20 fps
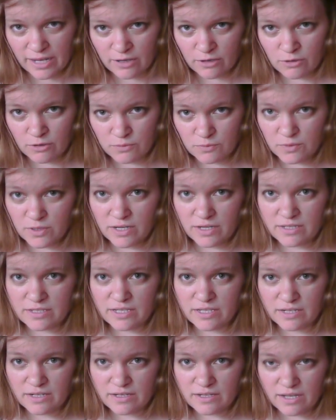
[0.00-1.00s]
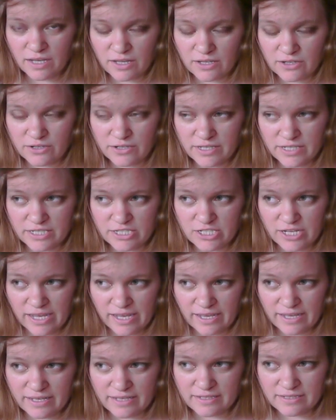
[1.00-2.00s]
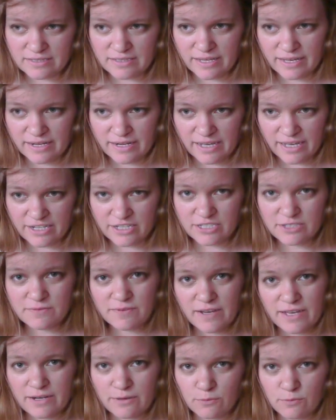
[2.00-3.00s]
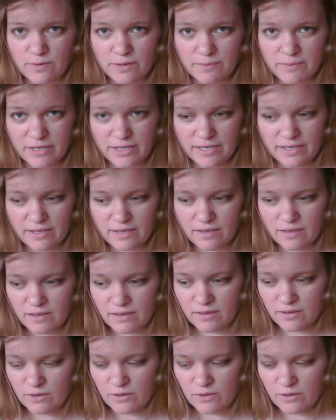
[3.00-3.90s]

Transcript: I hold one color in each hand, and I just find ribbing